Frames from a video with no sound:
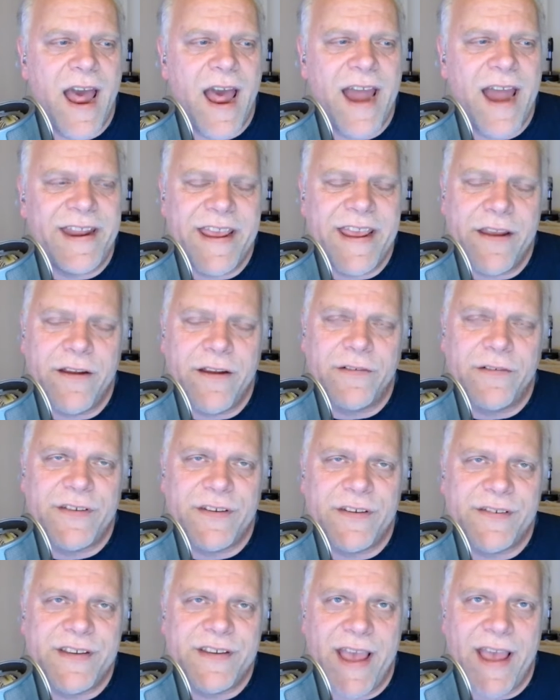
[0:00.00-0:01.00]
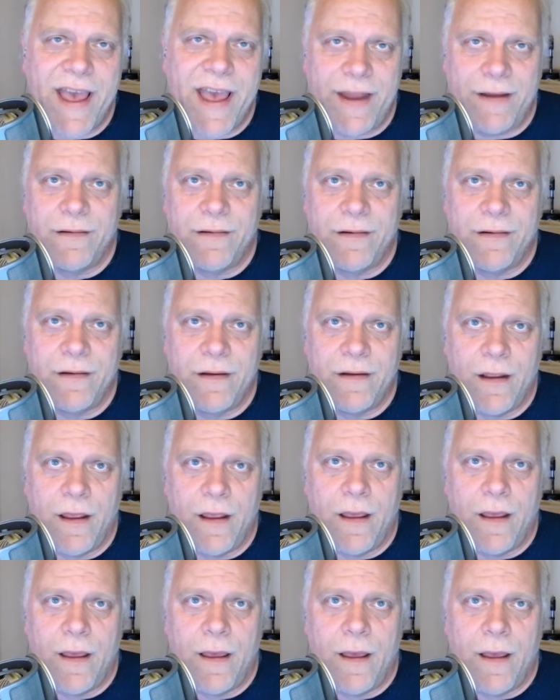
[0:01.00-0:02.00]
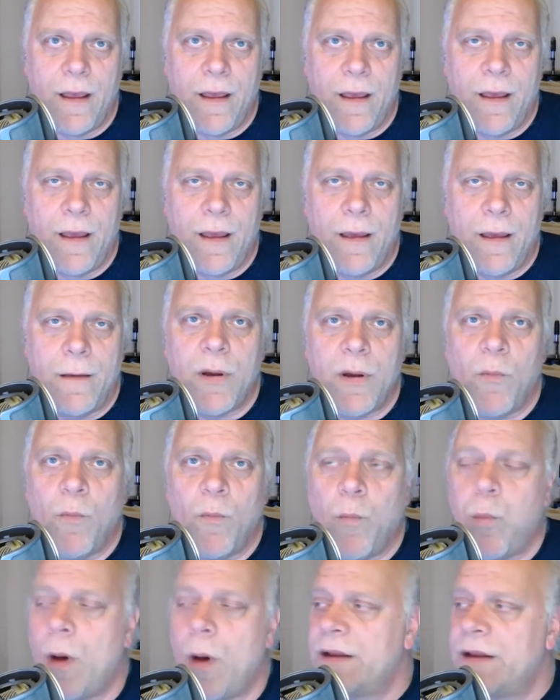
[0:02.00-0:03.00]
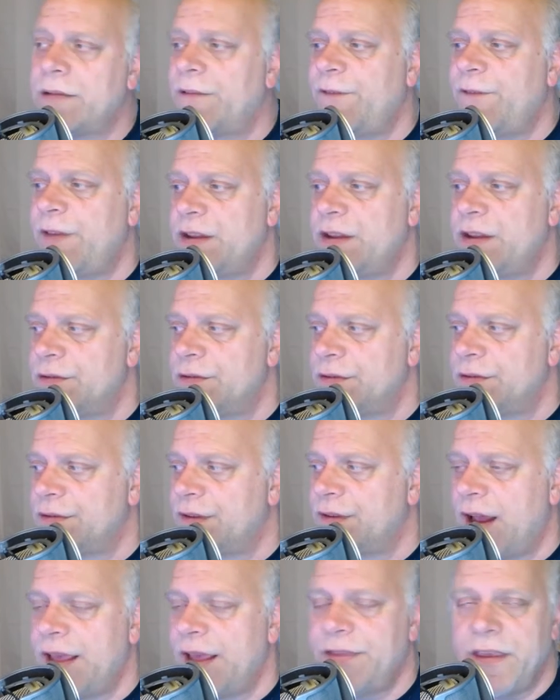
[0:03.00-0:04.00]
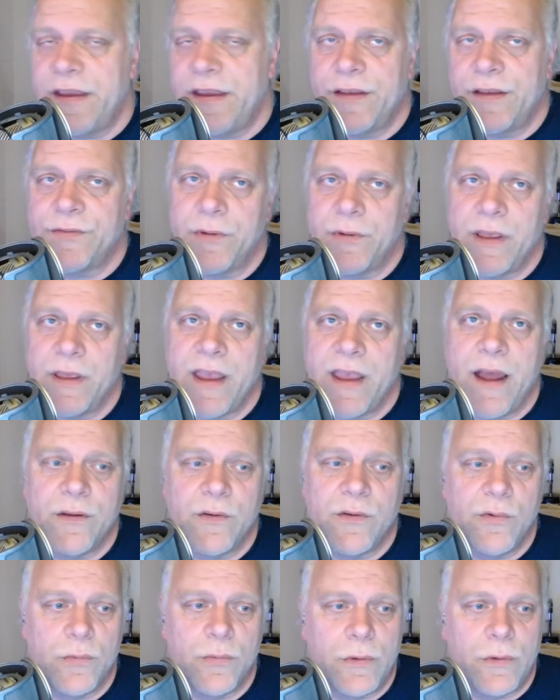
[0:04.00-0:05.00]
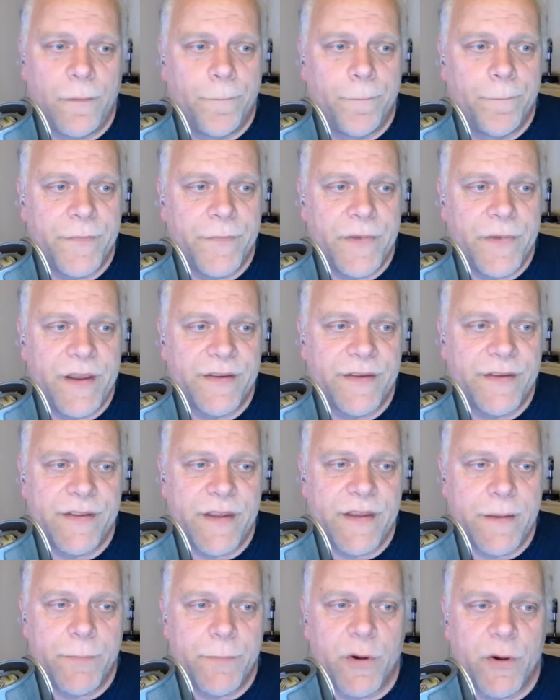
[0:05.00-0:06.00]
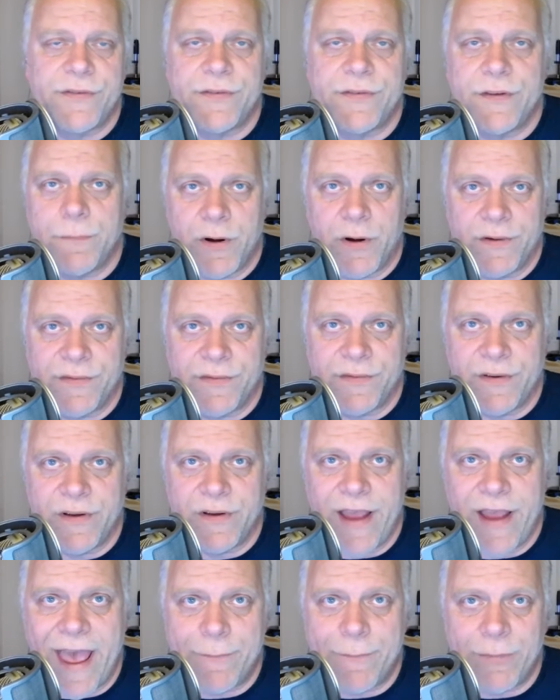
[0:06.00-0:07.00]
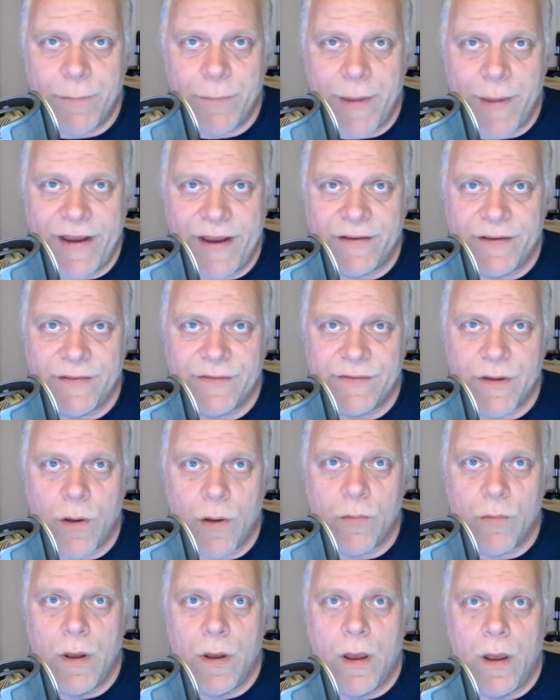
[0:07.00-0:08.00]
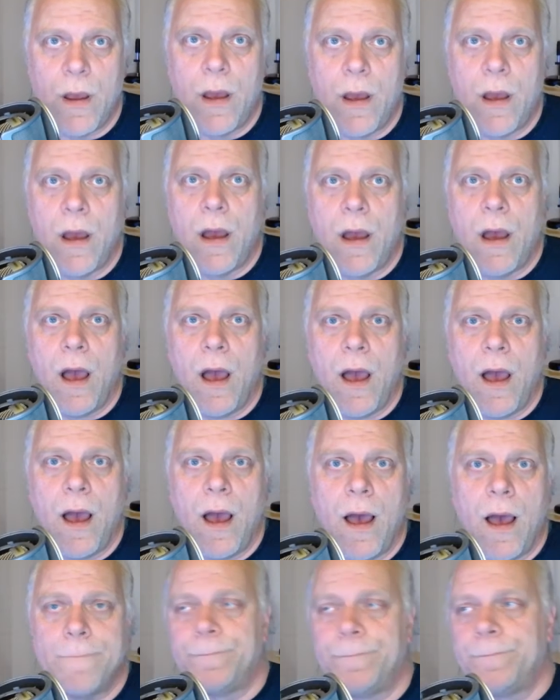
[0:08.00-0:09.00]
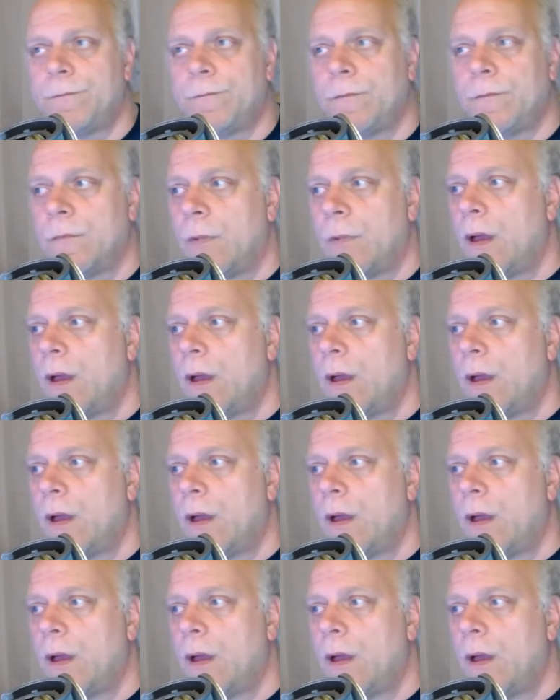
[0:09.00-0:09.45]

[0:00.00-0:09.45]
not here just yet, but one of the features that I think is really kind of cool is the person to person Apple Pay. So um,